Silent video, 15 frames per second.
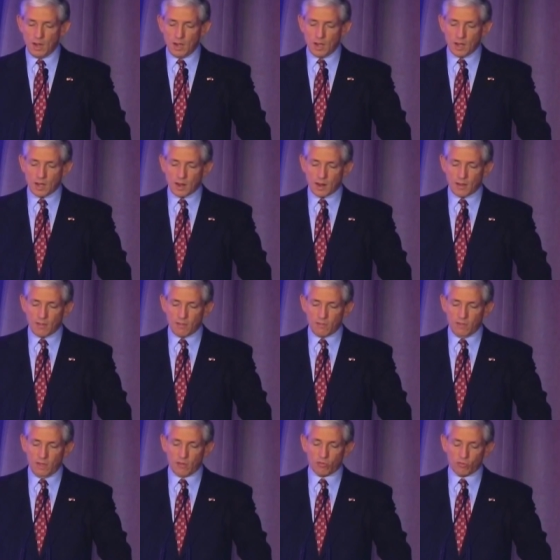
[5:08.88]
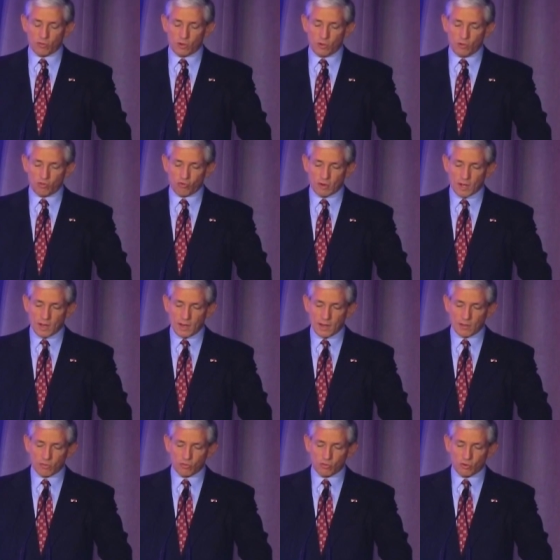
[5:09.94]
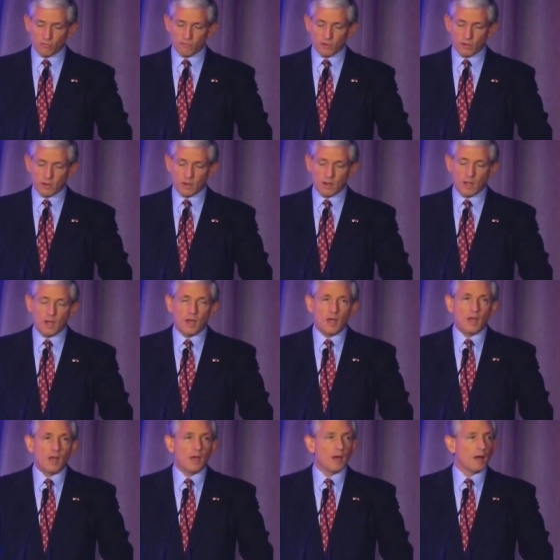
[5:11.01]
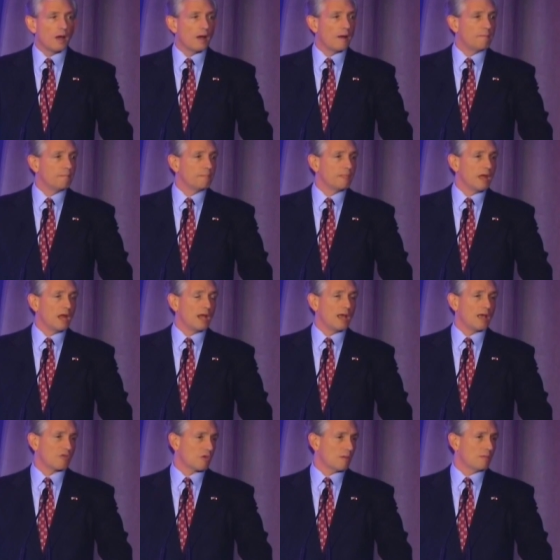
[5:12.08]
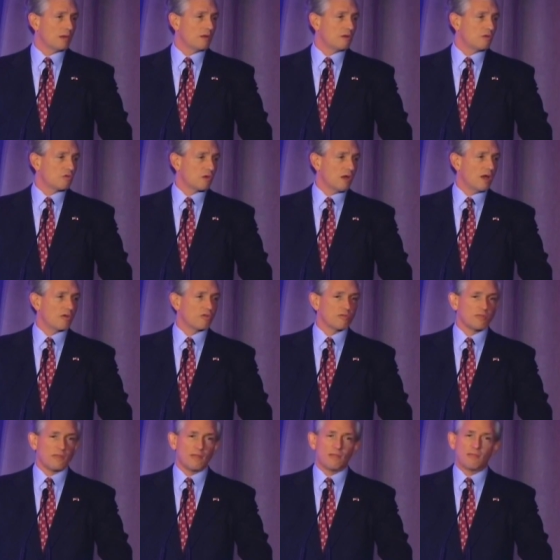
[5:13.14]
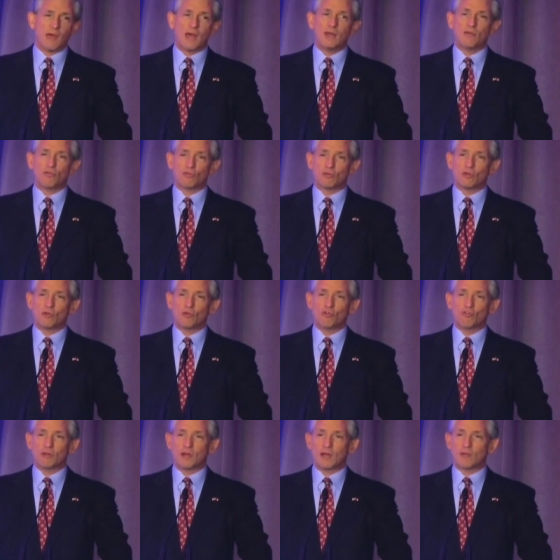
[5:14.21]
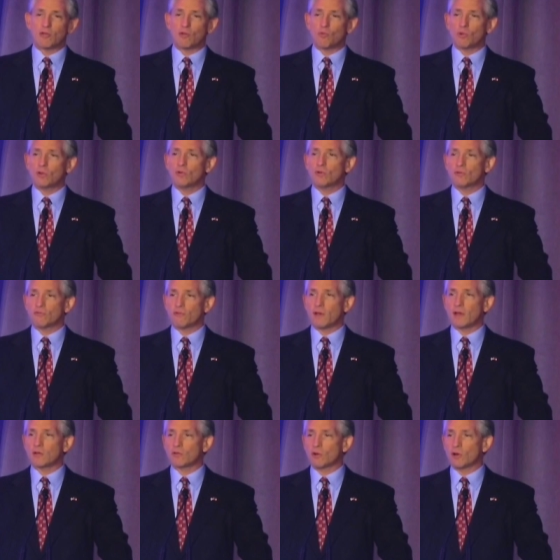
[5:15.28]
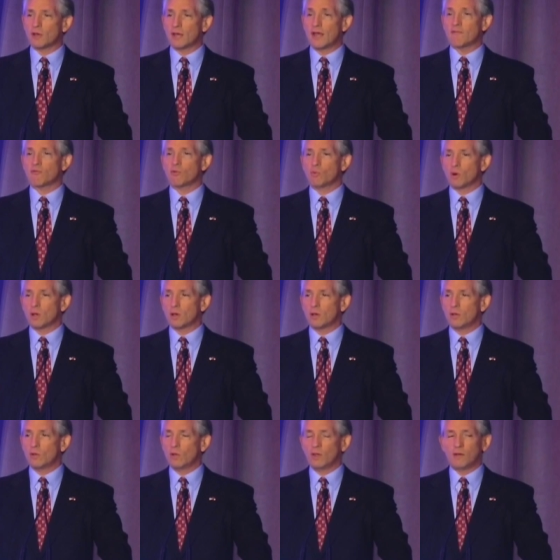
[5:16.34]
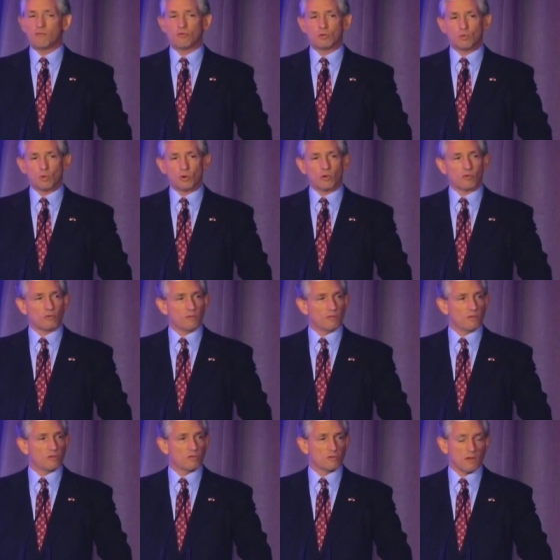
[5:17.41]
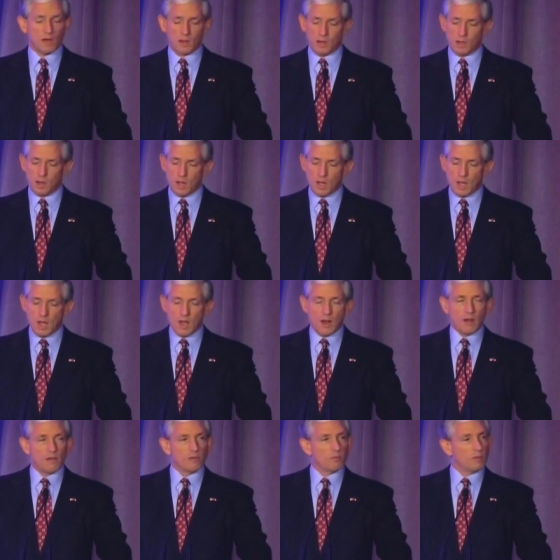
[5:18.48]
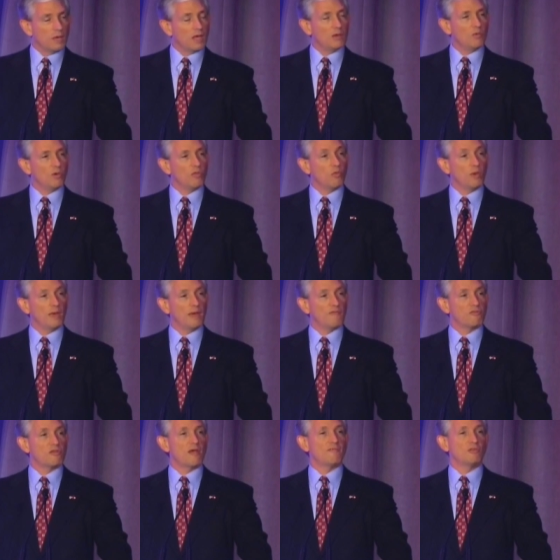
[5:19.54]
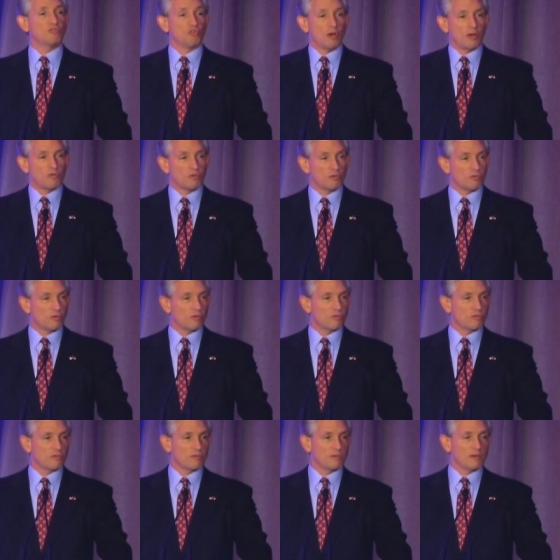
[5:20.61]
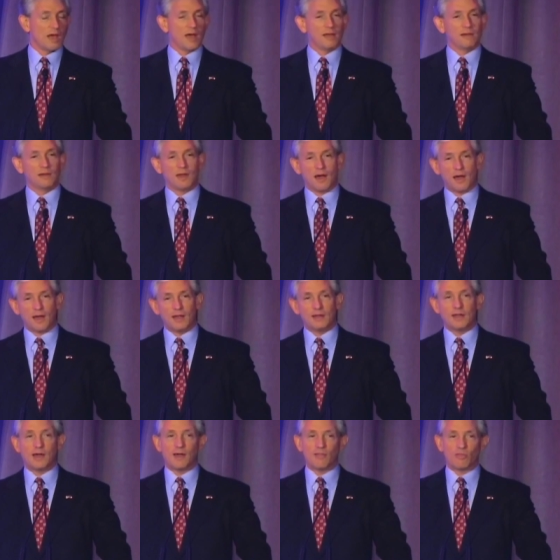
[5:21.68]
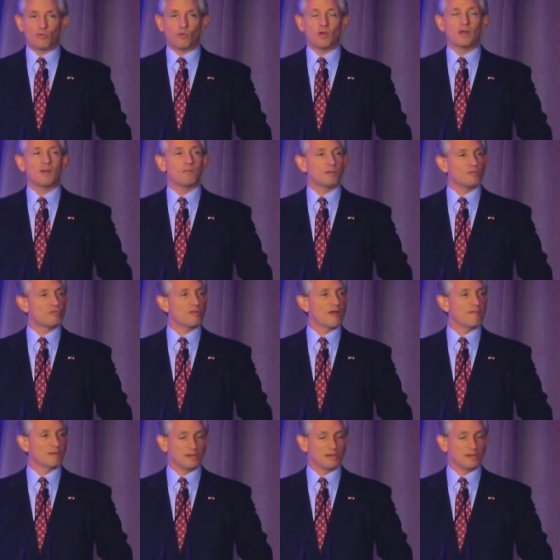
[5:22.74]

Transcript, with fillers: uh, the institution I now serve on. Um, and as I'm going to discuss, th that institution has a real effect on everyone who lives and works in this state. To begin with, we have seven justices, not nine, not three, but seven.